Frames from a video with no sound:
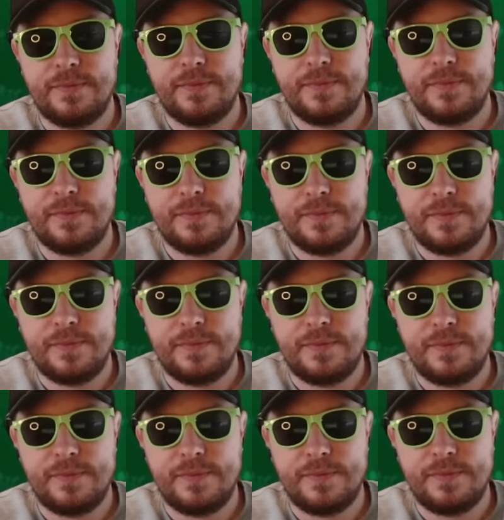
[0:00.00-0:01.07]

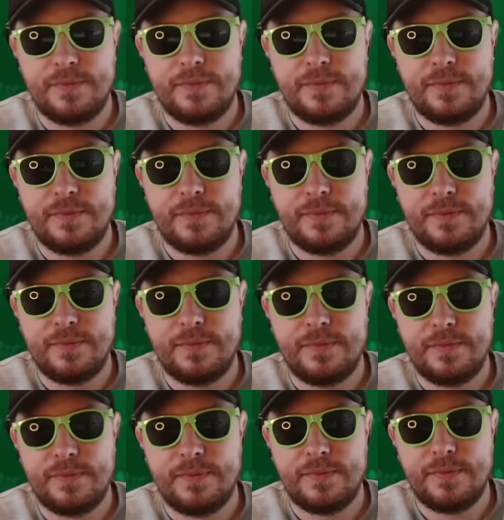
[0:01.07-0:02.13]

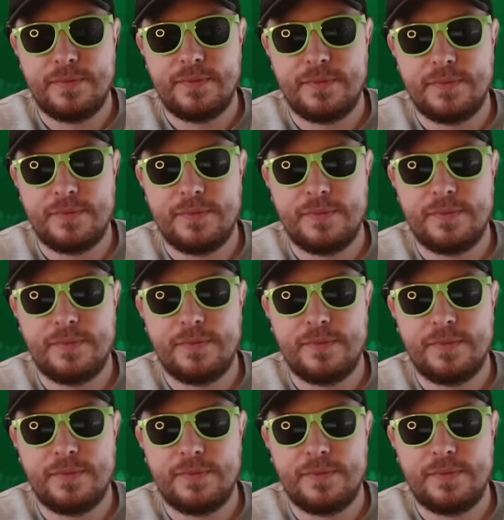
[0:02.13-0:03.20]

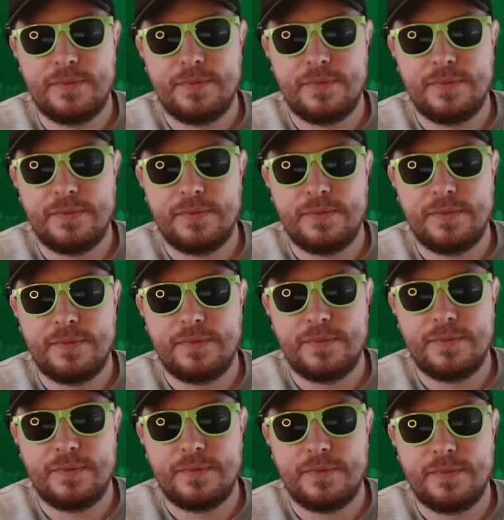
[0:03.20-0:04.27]

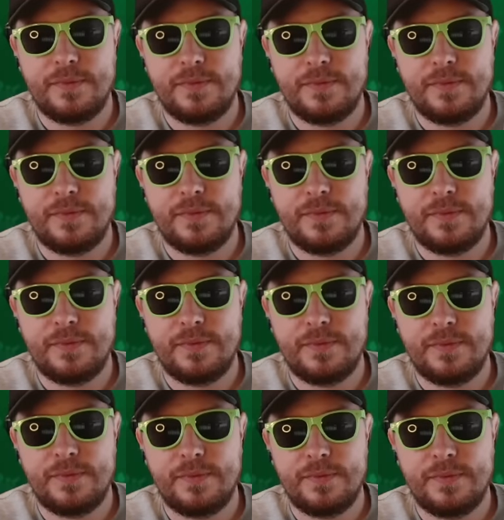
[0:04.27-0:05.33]

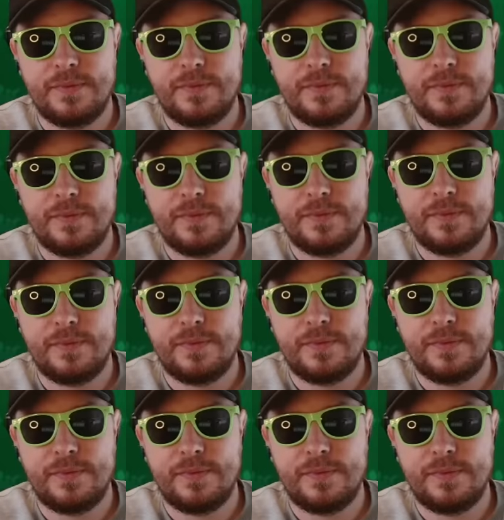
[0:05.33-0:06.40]

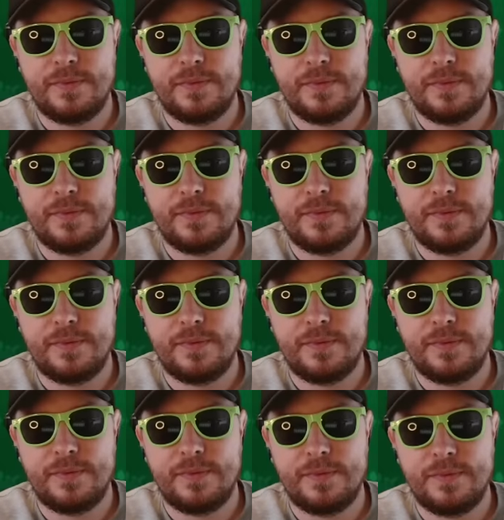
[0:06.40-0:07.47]

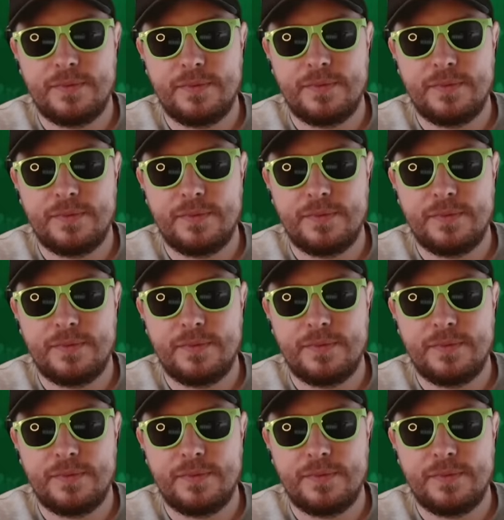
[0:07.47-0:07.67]
(no one is talking)